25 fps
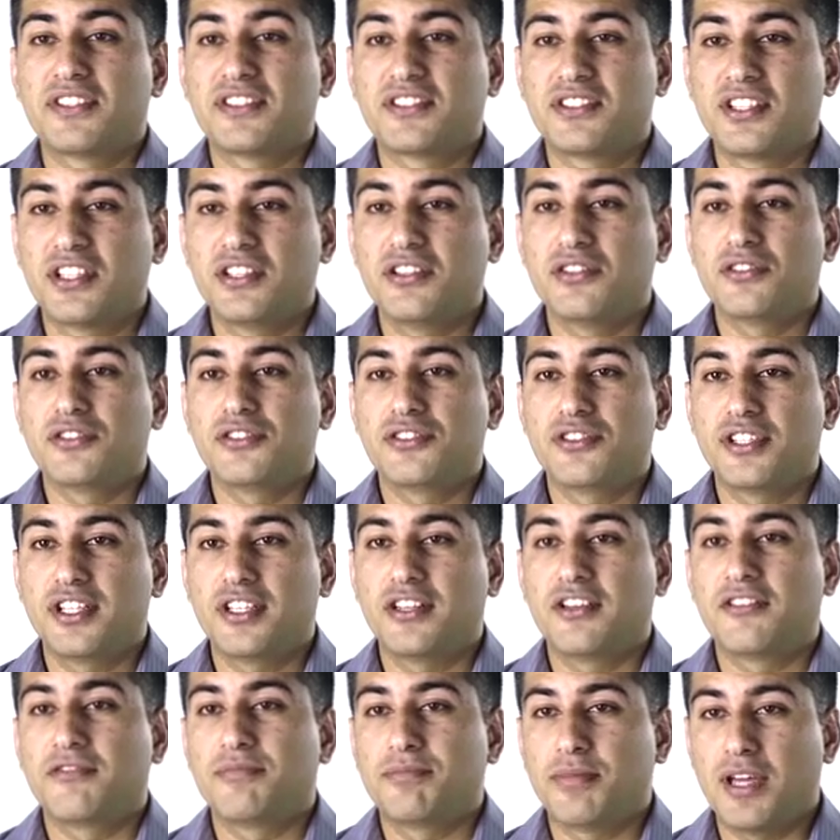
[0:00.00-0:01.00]
of a single
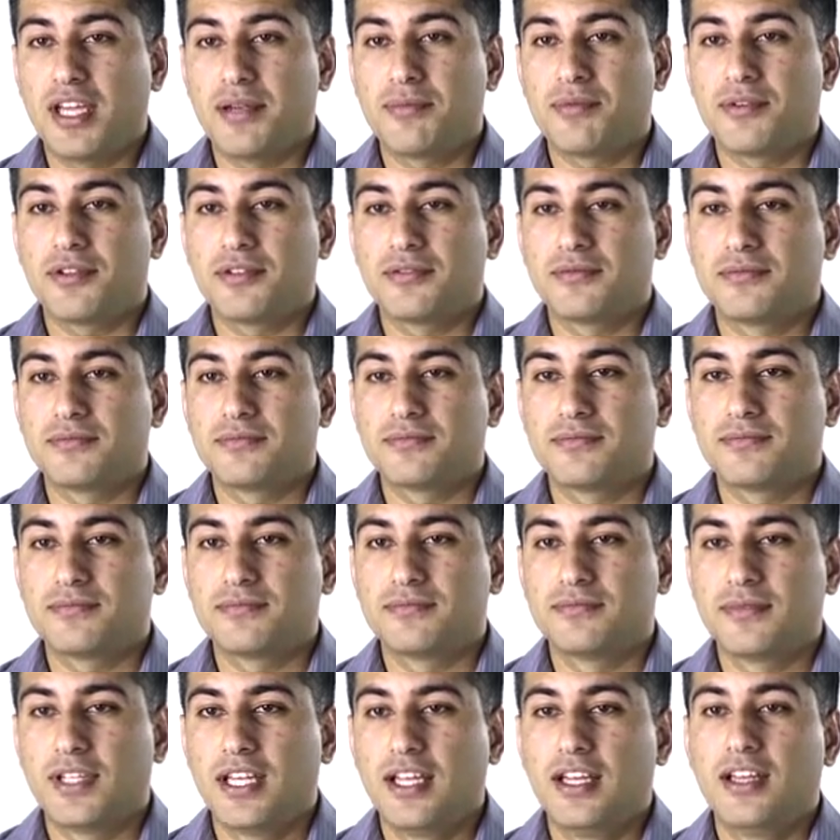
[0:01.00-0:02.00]
sheet of paper.
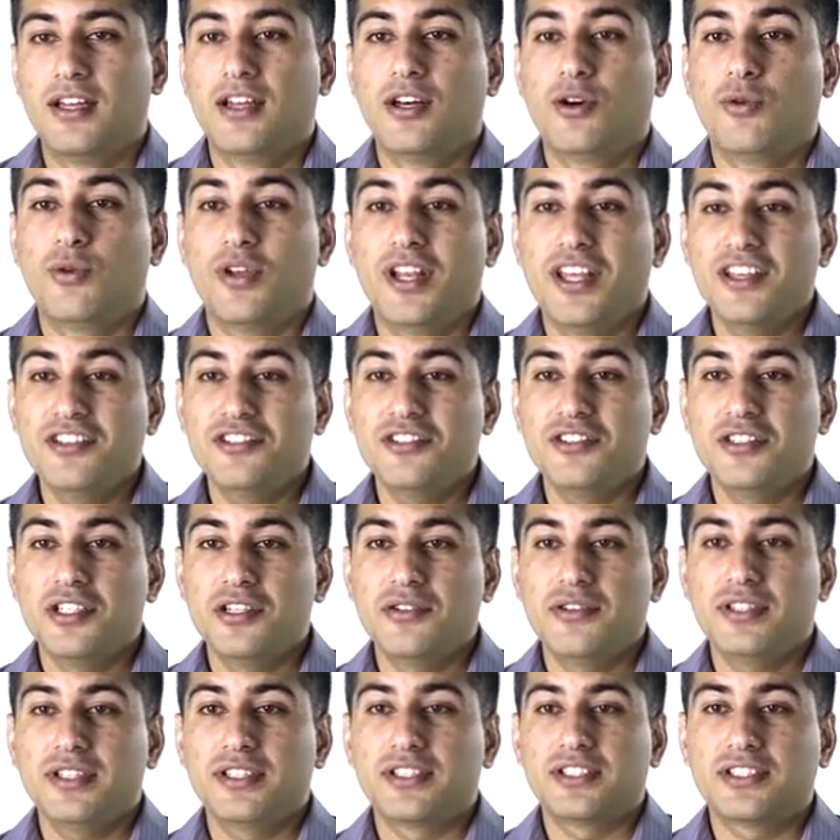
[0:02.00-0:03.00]
When
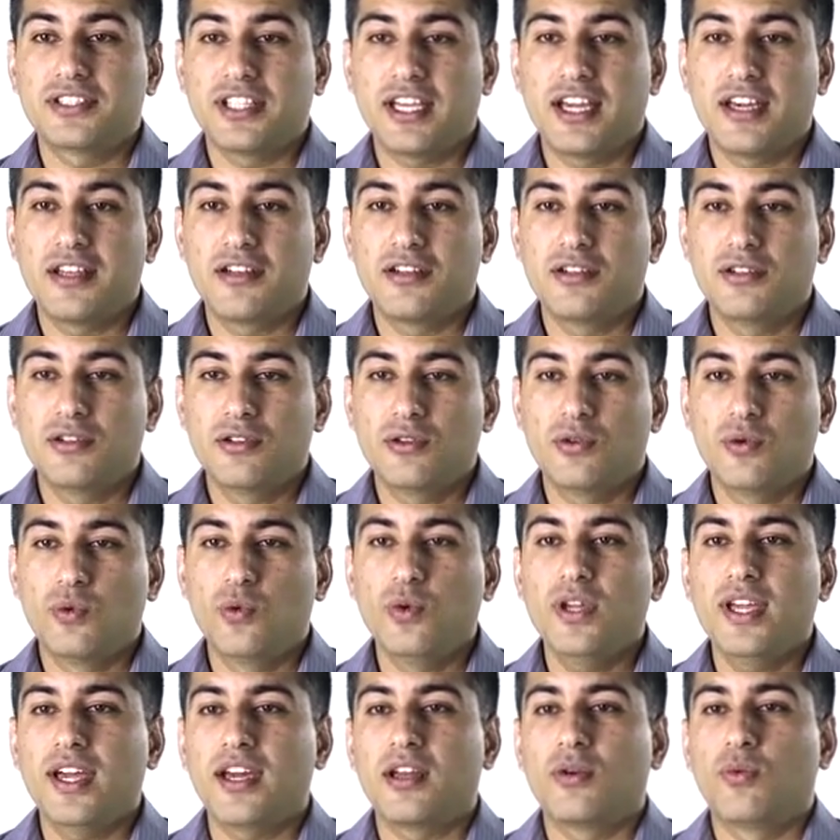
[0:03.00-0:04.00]
engineering the
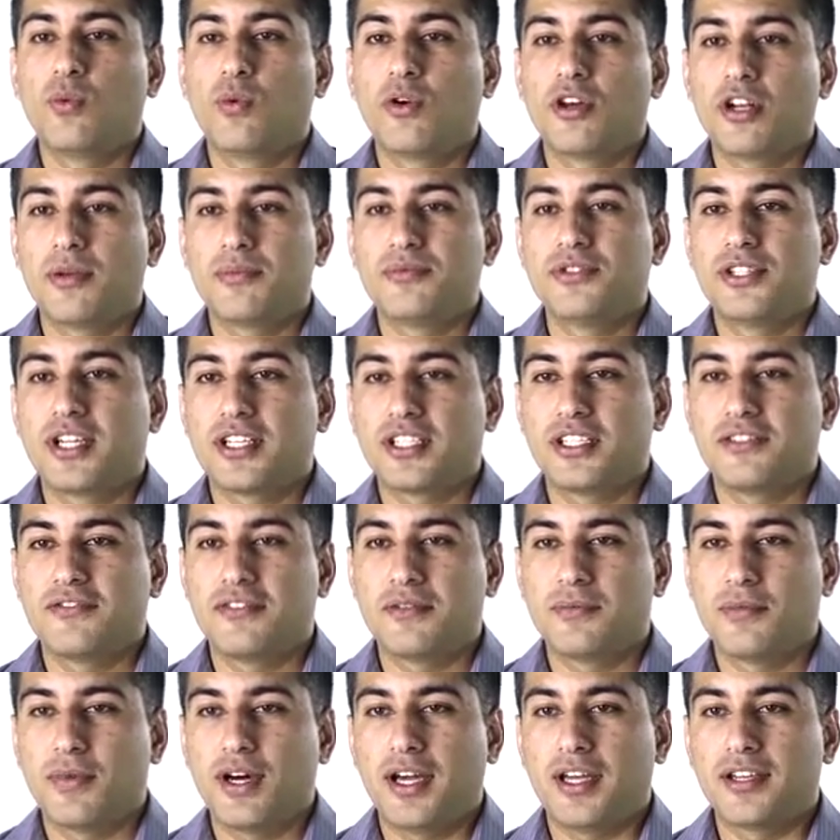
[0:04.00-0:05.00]
scanner, we had one
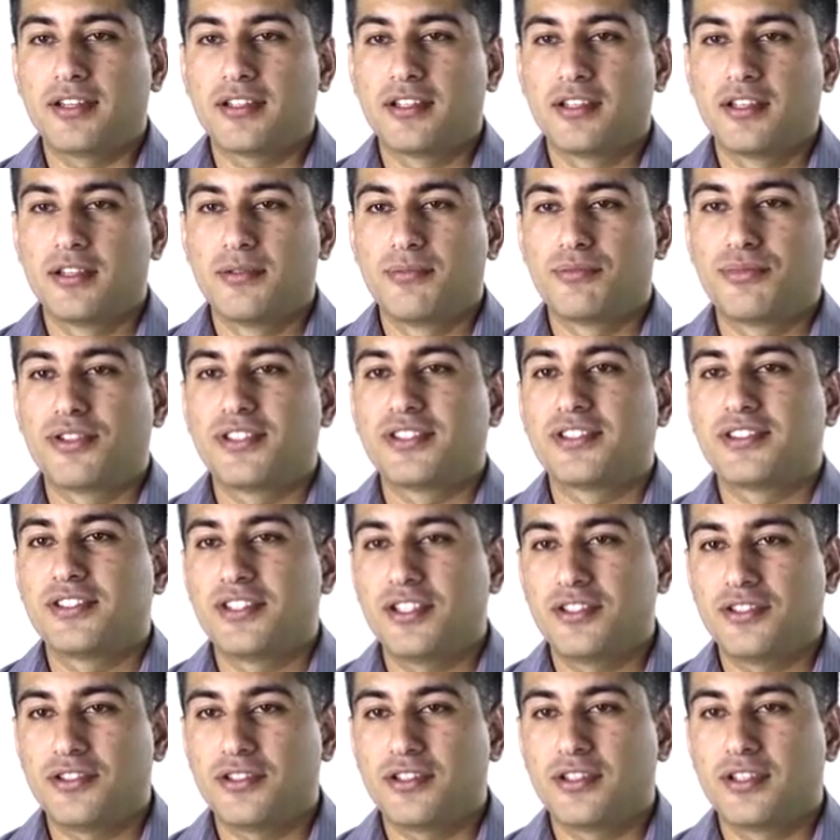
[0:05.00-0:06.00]
objective in mind,
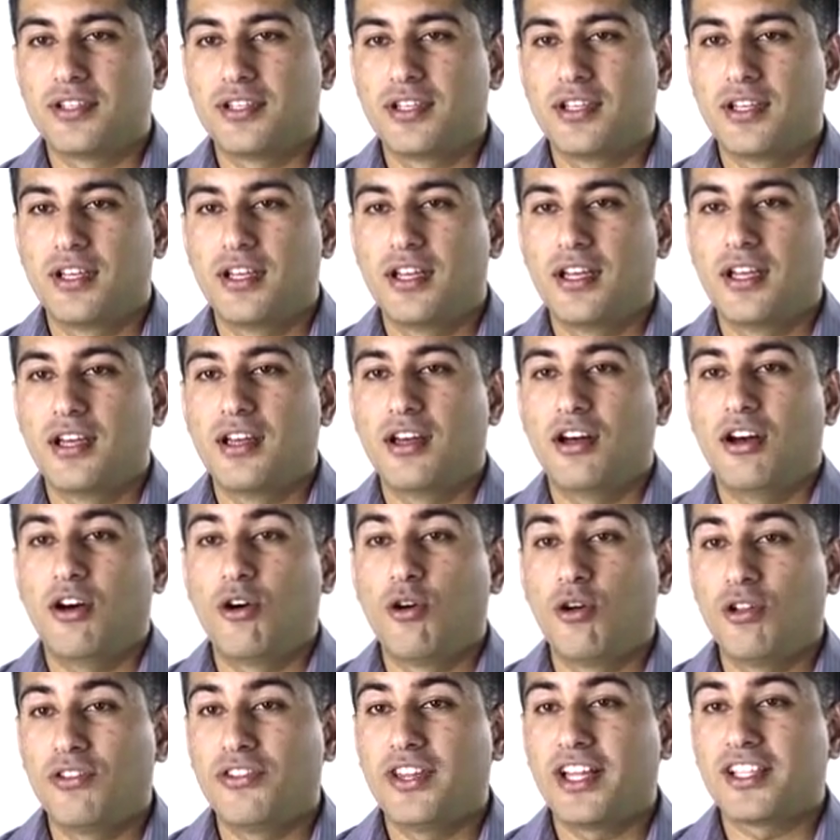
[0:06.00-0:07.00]
precision.
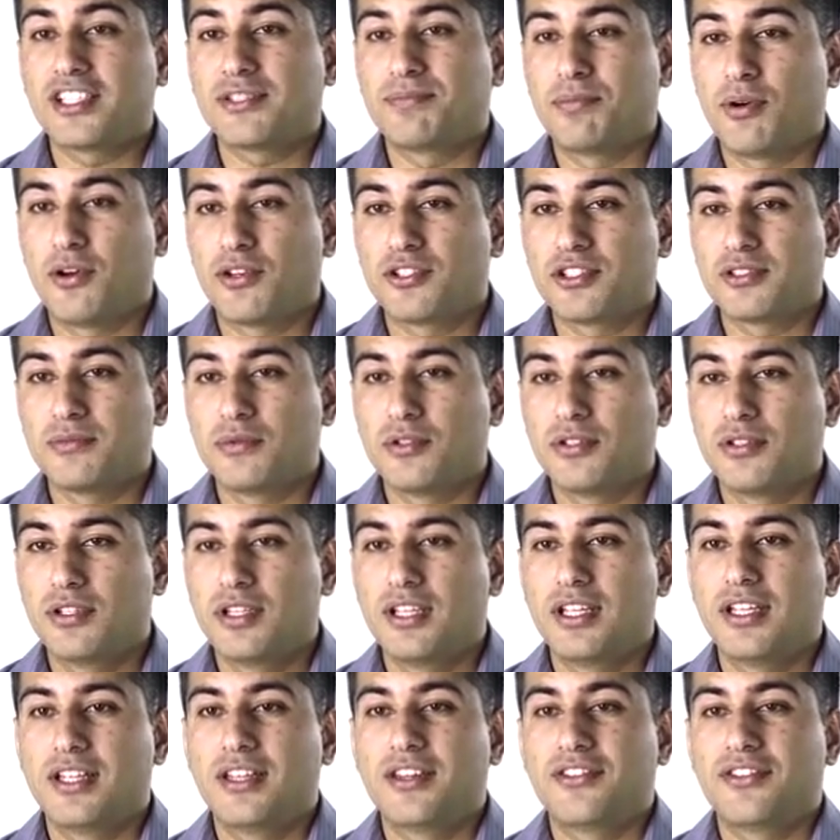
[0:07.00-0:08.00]
All that's
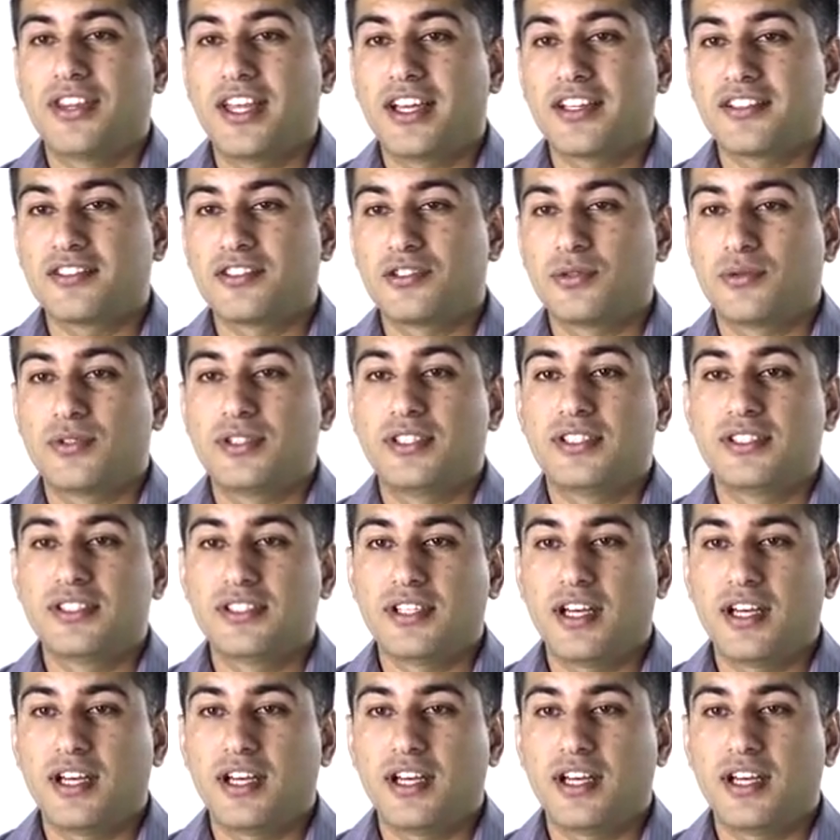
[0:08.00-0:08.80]
possible thanks to a